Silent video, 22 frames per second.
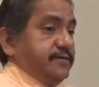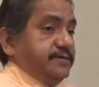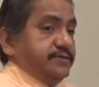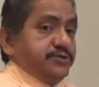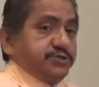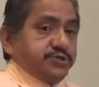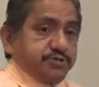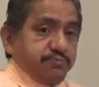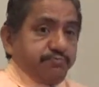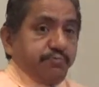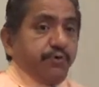
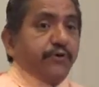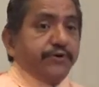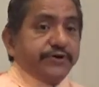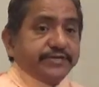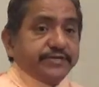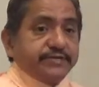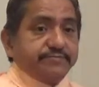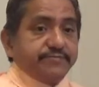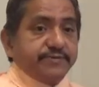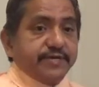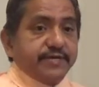They're
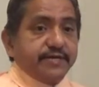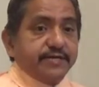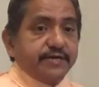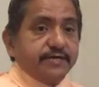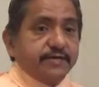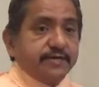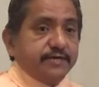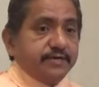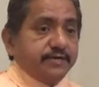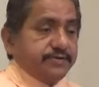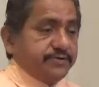supporting me.
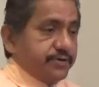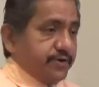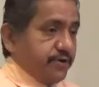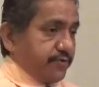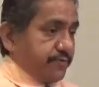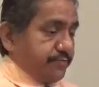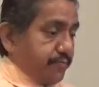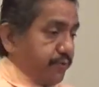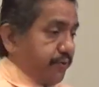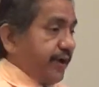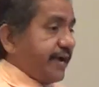
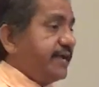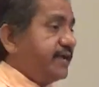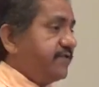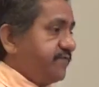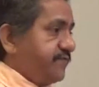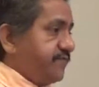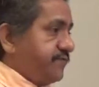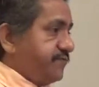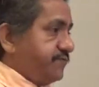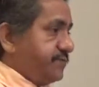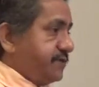They're praying
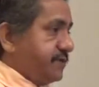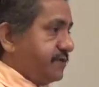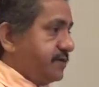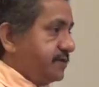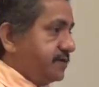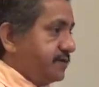for me.